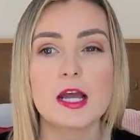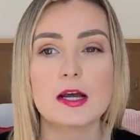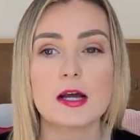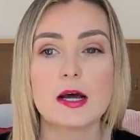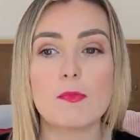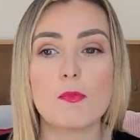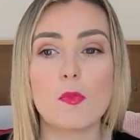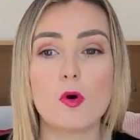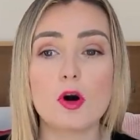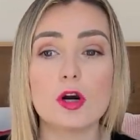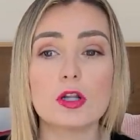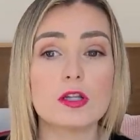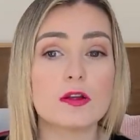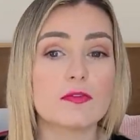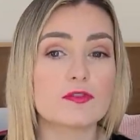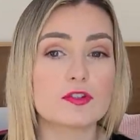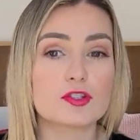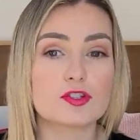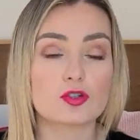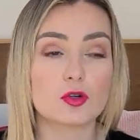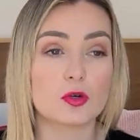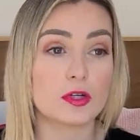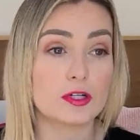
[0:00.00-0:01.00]
moral of the
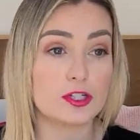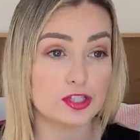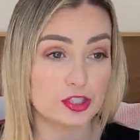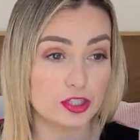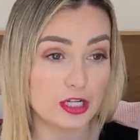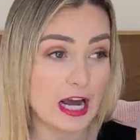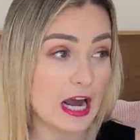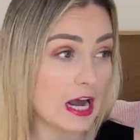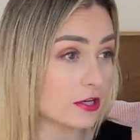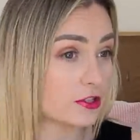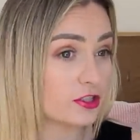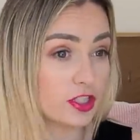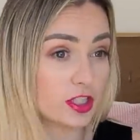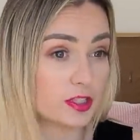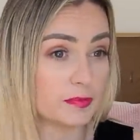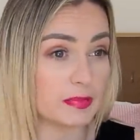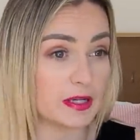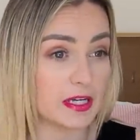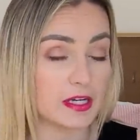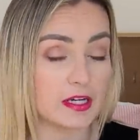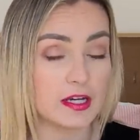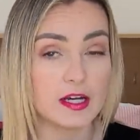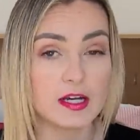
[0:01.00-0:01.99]
story should actually
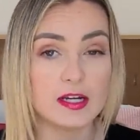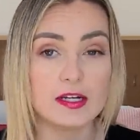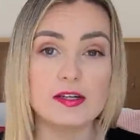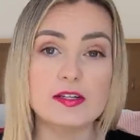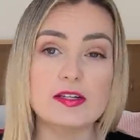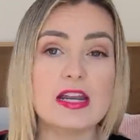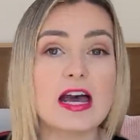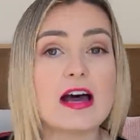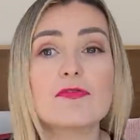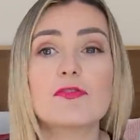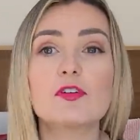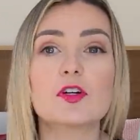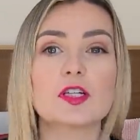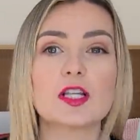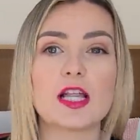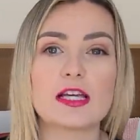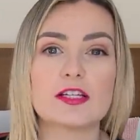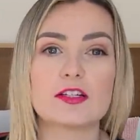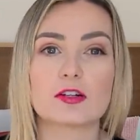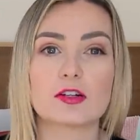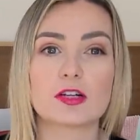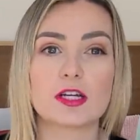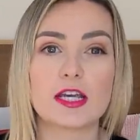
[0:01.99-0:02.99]
be never
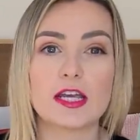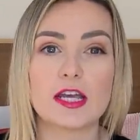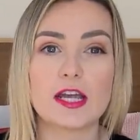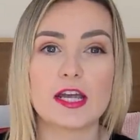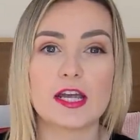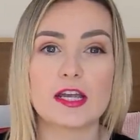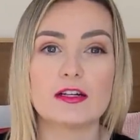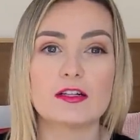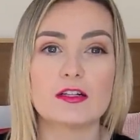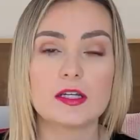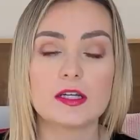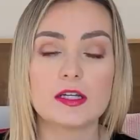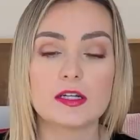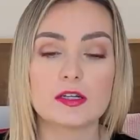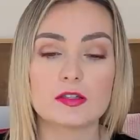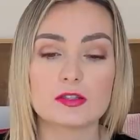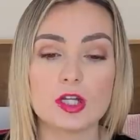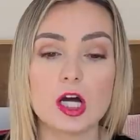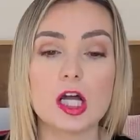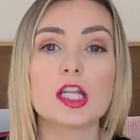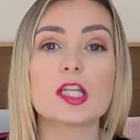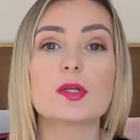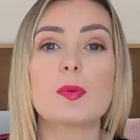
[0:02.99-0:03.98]
let your kid eat a
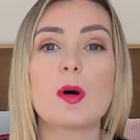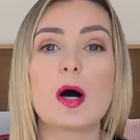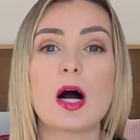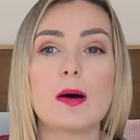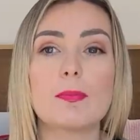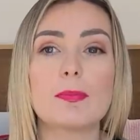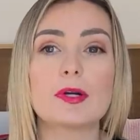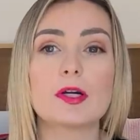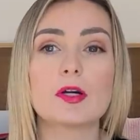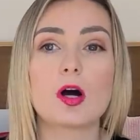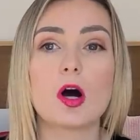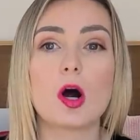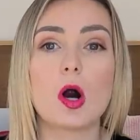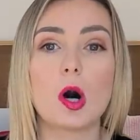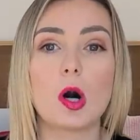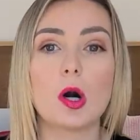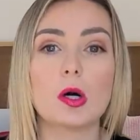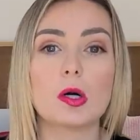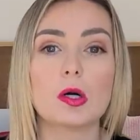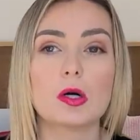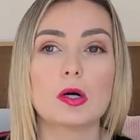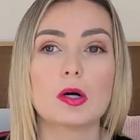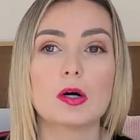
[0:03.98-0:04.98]
lollipop in a
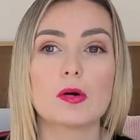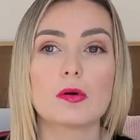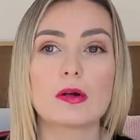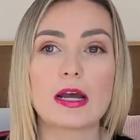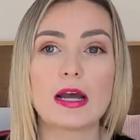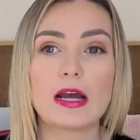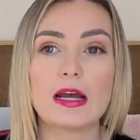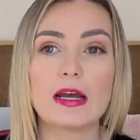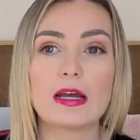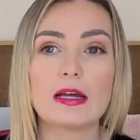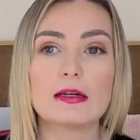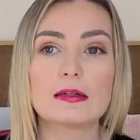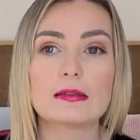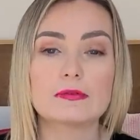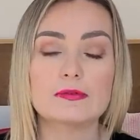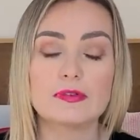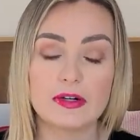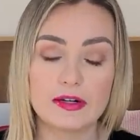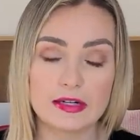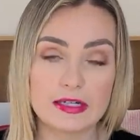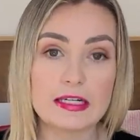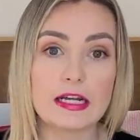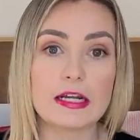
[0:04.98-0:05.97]
car. Okay?
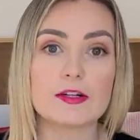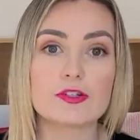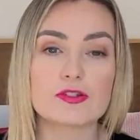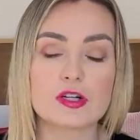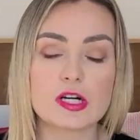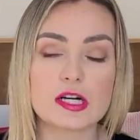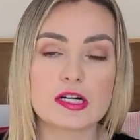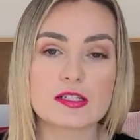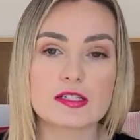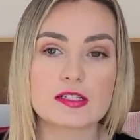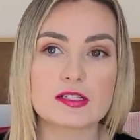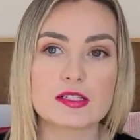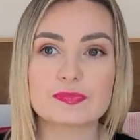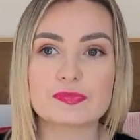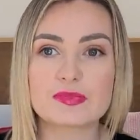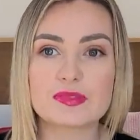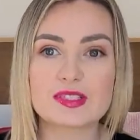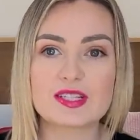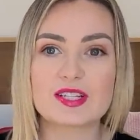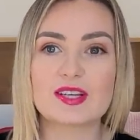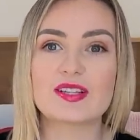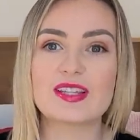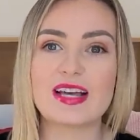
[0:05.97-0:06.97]
Very dangerous.
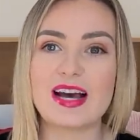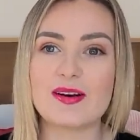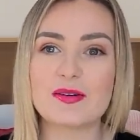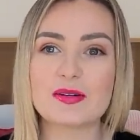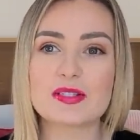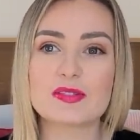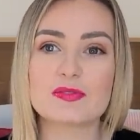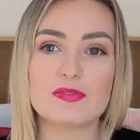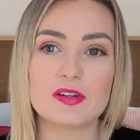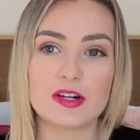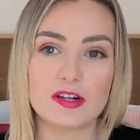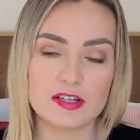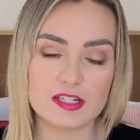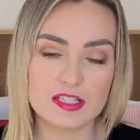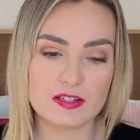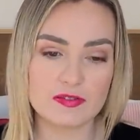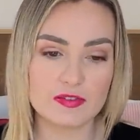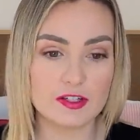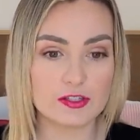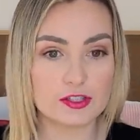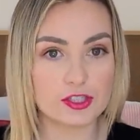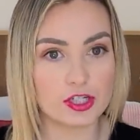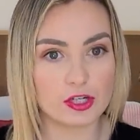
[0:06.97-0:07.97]
So that was very
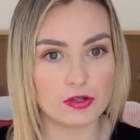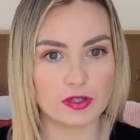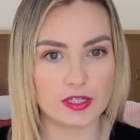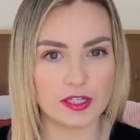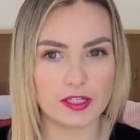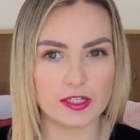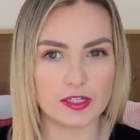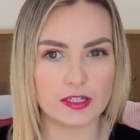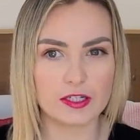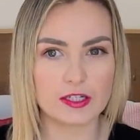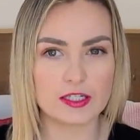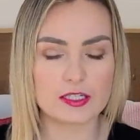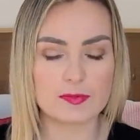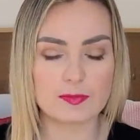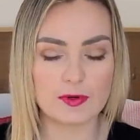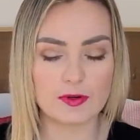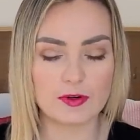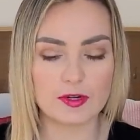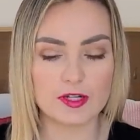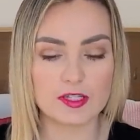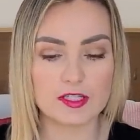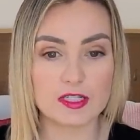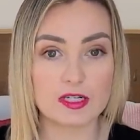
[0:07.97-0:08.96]
severe choking
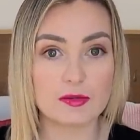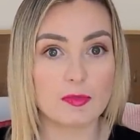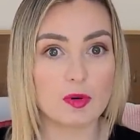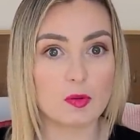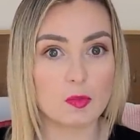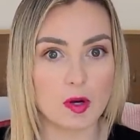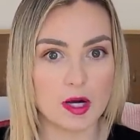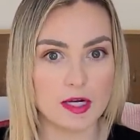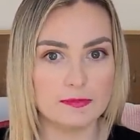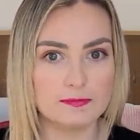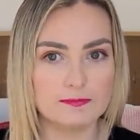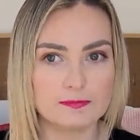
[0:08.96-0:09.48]
experience number one.